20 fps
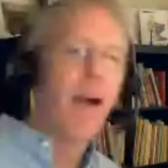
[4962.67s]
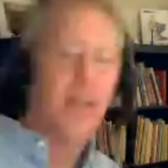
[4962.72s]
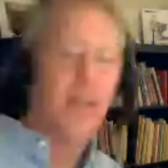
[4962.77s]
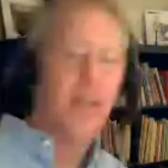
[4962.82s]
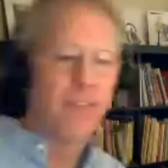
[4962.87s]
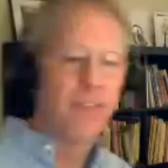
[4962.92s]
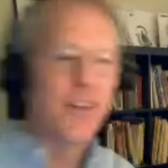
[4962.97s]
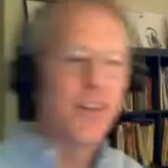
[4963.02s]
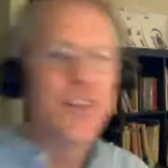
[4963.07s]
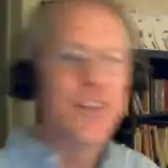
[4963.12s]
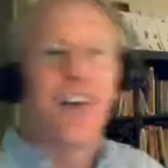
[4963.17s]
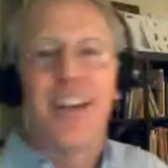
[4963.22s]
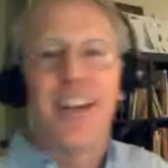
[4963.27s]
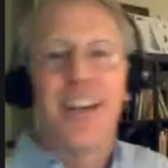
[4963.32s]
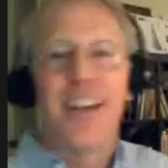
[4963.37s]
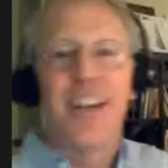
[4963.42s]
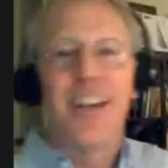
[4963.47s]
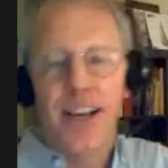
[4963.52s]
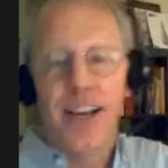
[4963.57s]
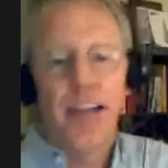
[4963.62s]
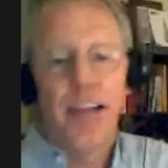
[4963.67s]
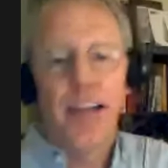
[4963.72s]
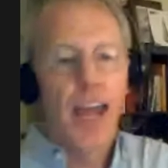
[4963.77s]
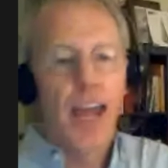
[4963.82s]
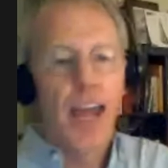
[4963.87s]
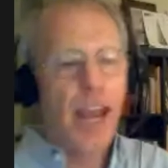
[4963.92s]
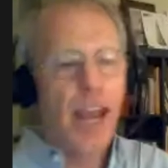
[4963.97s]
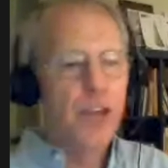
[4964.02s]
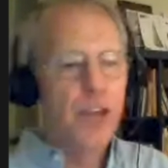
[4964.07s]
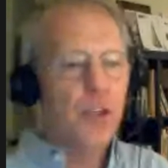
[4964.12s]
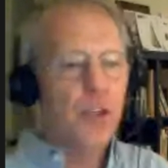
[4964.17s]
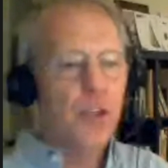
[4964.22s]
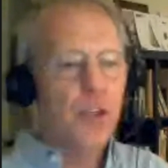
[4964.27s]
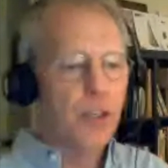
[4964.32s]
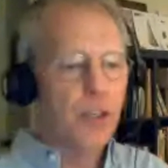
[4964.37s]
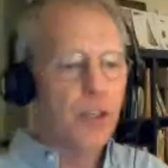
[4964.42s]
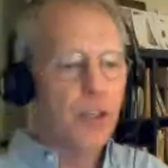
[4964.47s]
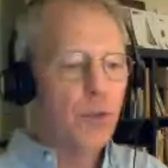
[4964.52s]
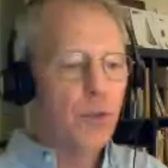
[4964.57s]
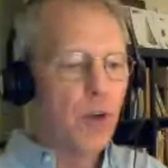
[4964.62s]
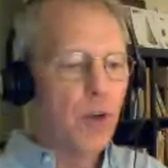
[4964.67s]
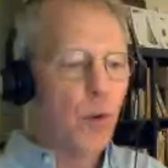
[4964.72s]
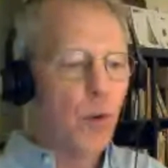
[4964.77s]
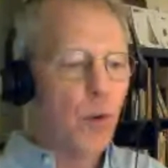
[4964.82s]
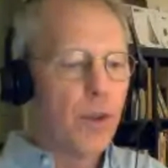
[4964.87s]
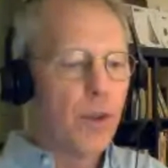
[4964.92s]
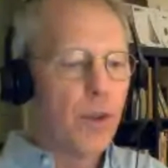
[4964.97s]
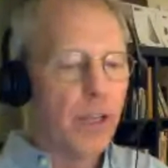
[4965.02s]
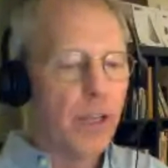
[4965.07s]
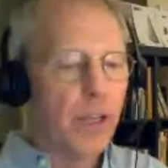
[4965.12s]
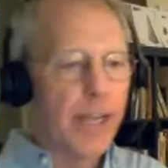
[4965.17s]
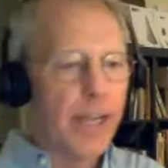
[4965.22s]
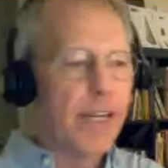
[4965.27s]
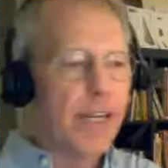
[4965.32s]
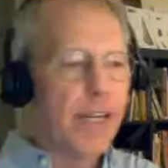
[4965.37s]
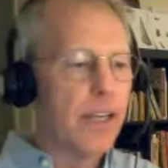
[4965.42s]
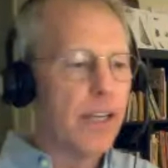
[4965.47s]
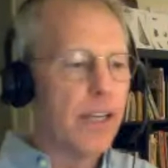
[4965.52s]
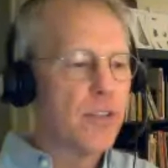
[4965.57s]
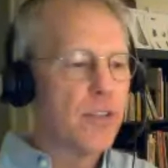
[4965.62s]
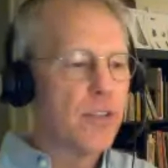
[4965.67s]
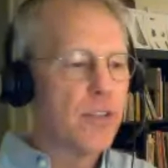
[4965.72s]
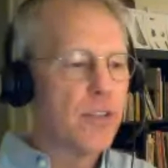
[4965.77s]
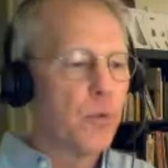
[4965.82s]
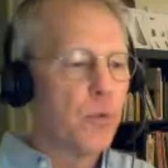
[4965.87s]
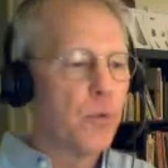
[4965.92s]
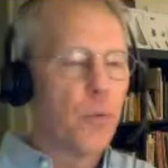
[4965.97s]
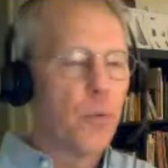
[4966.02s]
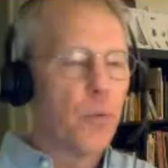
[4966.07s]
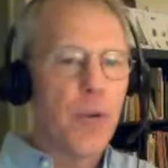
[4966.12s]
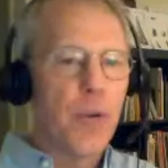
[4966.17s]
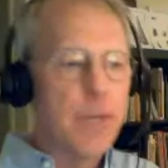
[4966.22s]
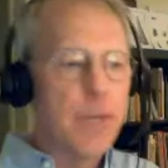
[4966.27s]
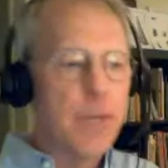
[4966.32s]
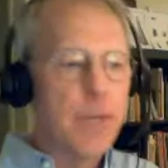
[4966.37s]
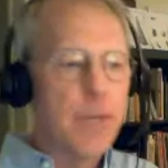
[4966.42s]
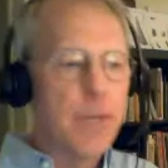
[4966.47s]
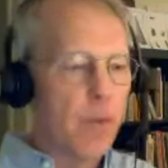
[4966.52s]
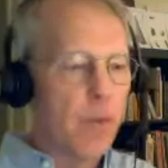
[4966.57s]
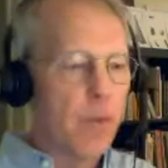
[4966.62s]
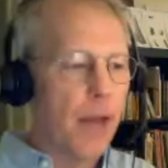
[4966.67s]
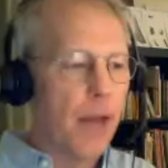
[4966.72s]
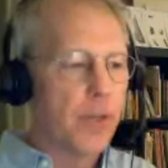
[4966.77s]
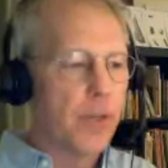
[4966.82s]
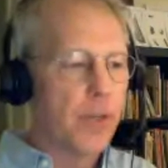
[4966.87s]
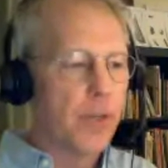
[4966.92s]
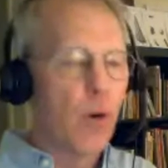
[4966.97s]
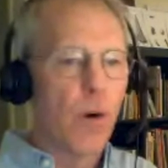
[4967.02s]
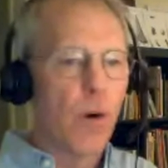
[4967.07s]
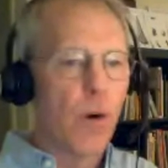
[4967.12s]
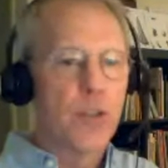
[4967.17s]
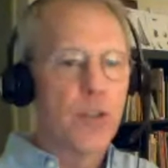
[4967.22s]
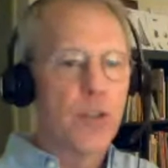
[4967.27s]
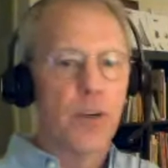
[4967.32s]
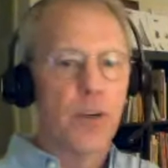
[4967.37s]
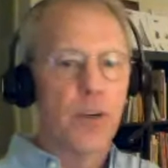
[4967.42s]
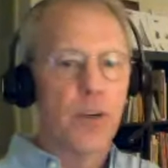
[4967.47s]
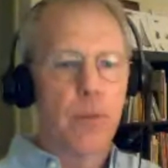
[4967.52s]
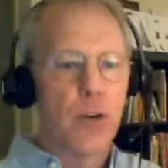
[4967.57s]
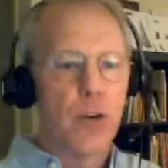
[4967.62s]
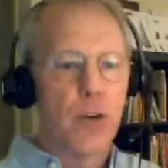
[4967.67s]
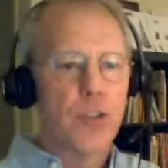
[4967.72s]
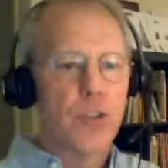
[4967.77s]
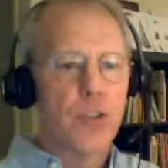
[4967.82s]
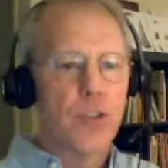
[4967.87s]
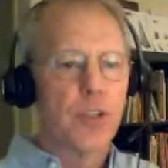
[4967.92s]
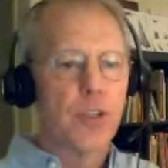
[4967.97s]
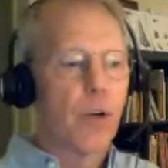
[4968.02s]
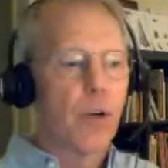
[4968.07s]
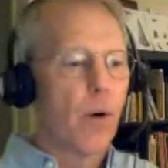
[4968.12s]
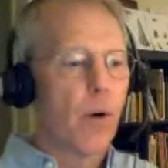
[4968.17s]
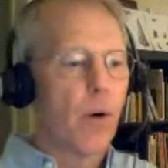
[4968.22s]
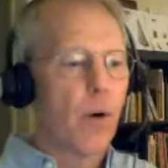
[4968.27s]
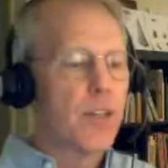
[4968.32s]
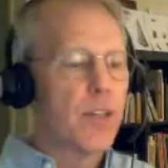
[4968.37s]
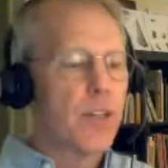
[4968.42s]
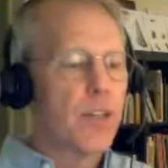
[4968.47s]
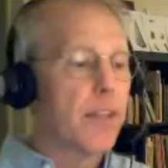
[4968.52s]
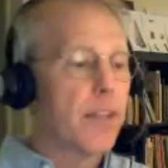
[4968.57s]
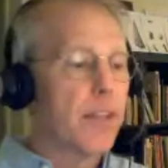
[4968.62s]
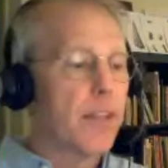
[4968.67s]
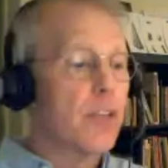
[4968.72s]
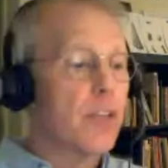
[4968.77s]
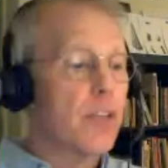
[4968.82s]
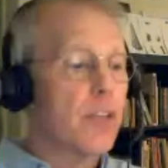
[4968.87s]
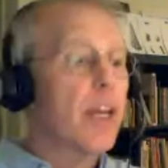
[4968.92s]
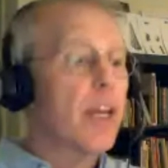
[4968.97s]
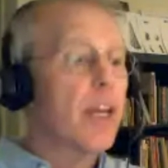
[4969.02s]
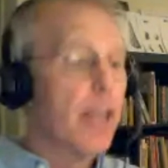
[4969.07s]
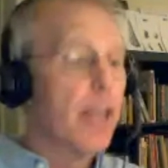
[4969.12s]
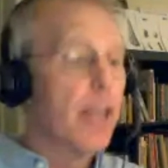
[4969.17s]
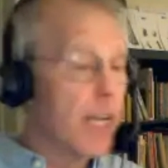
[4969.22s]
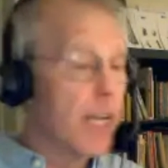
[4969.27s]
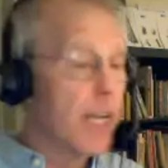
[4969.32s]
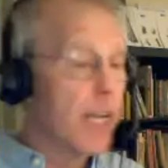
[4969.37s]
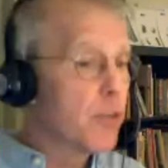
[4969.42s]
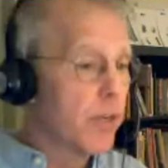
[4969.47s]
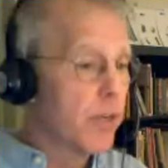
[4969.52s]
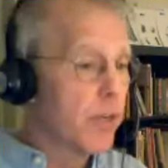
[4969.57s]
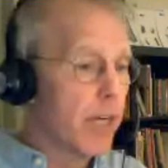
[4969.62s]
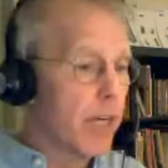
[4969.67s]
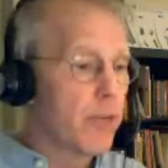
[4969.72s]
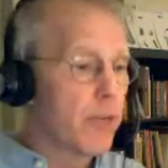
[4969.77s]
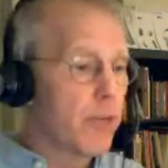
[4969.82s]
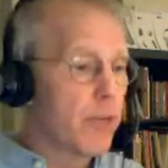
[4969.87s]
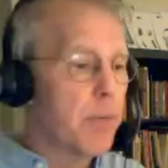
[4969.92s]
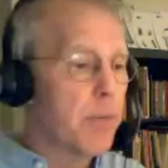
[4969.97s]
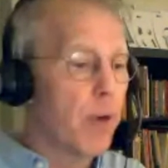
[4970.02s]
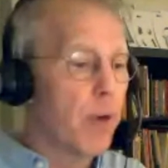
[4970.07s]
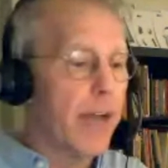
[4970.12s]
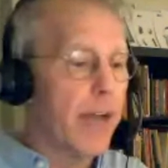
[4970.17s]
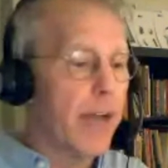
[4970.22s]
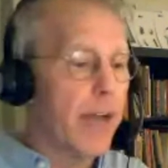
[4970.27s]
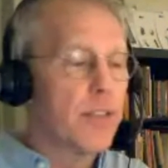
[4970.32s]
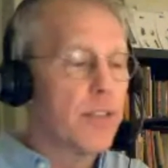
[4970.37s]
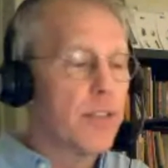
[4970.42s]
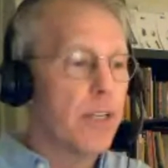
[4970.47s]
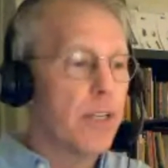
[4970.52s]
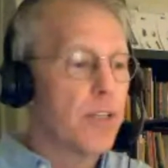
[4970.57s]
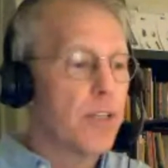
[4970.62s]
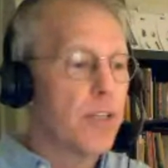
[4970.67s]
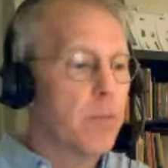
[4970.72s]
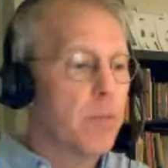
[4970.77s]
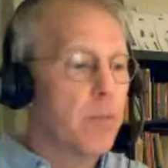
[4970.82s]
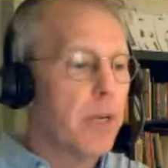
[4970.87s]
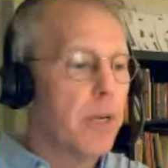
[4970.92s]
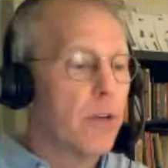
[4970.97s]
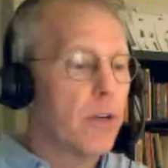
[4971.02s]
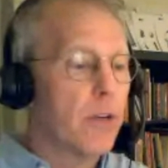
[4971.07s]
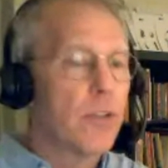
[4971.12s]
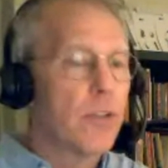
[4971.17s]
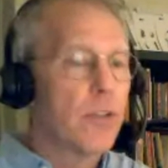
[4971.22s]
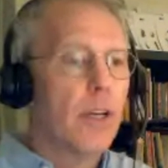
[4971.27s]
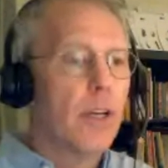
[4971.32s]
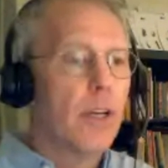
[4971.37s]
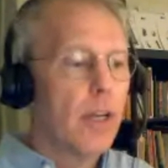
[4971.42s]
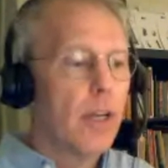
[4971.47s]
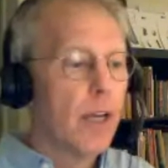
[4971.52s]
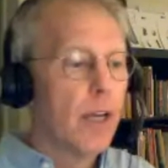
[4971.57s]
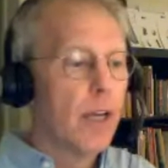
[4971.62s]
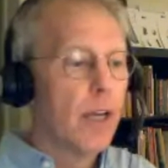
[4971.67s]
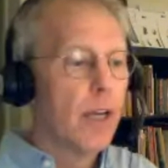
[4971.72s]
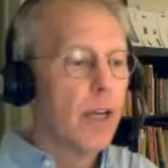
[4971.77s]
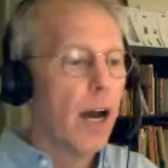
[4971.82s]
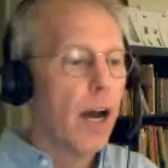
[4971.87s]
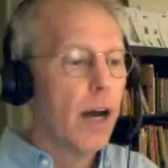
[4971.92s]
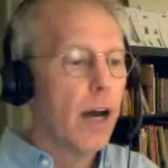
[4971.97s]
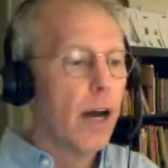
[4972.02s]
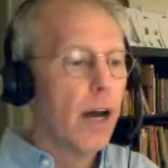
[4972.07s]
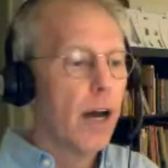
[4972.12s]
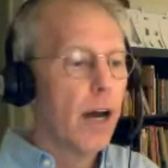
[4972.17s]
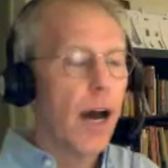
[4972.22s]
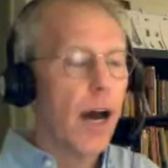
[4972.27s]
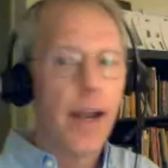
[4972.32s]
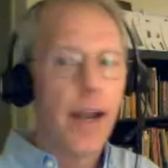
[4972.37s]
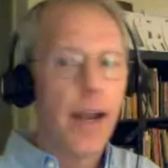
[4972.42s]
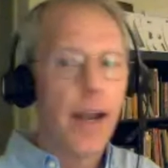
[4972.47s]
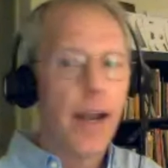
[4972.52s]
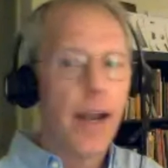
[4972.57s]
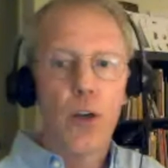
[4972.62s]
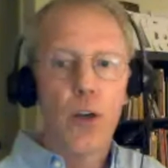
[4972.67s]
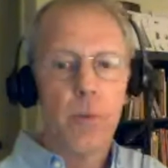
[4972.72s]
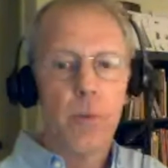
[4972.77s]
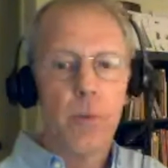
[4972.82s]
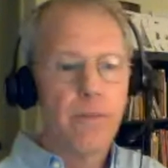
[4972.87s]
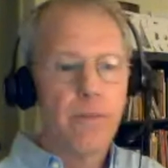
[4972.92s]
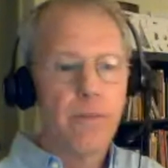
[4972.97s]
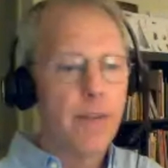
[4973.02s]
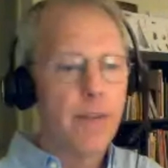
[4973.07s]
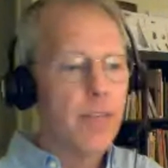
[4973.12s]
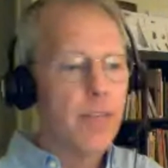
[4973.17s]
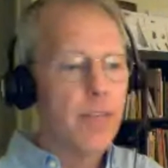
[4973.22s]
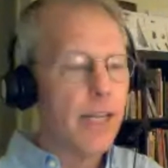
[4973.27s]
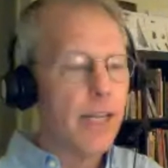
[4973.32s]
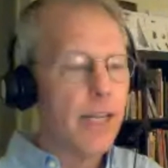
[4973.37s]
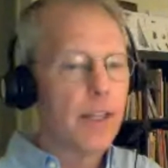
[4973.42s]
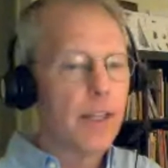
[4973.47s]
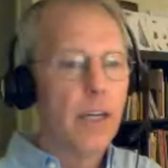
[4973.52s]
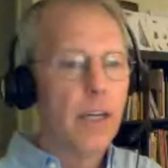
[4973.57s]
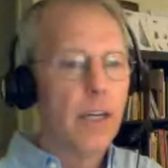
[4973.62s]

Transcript: of the future anyway, and you know where the link is to read more about the course or to purchase the course at this introductory price that disappears on October 15th,